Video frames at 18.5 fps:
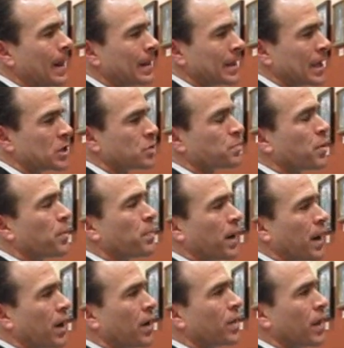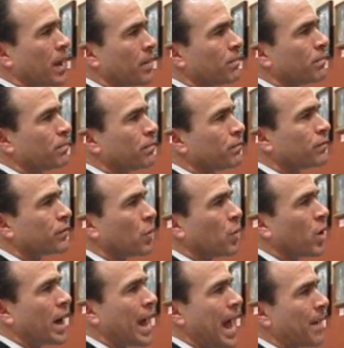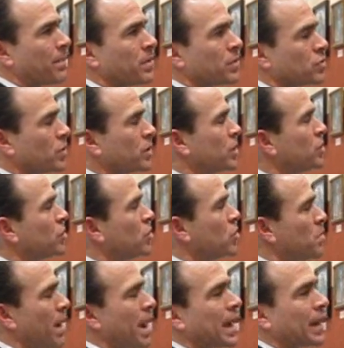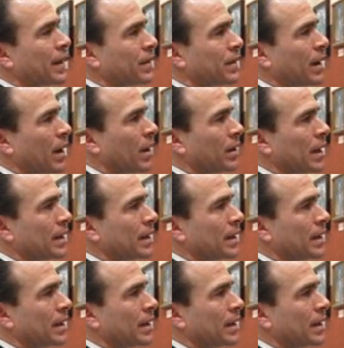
Let's prepare them for what happens when you do make it there.